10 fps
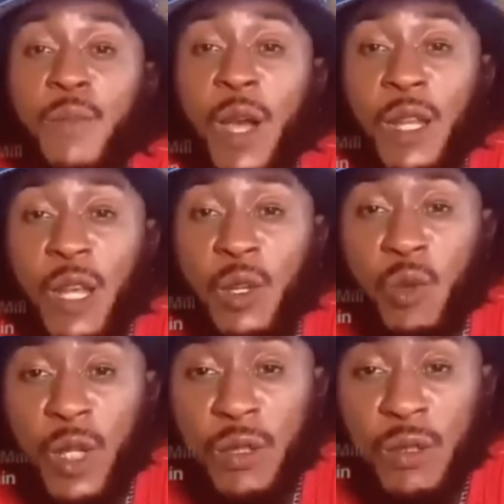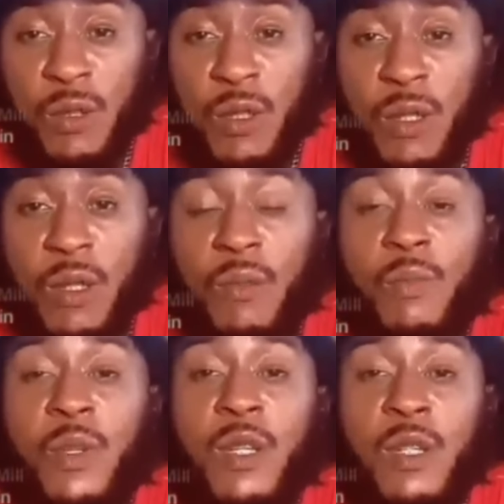Miss Paula Lewin.
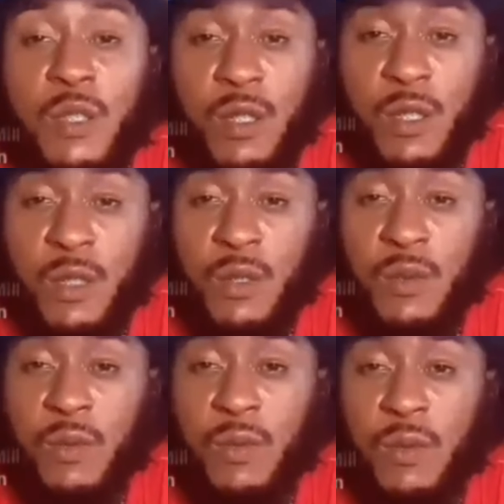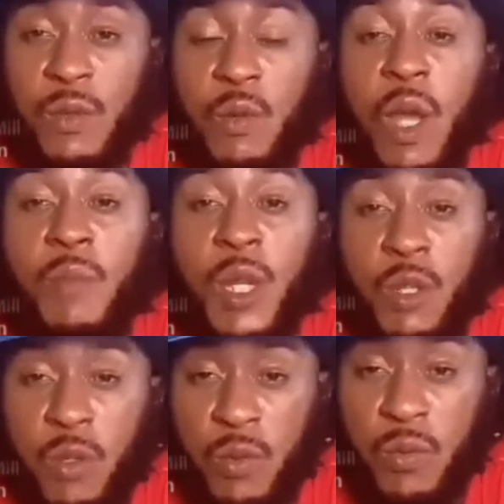Please, we are
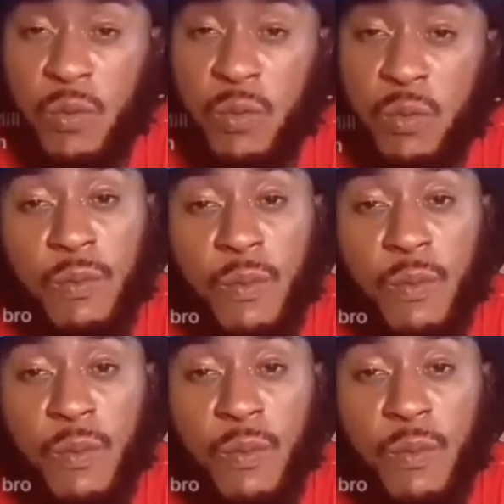beg you.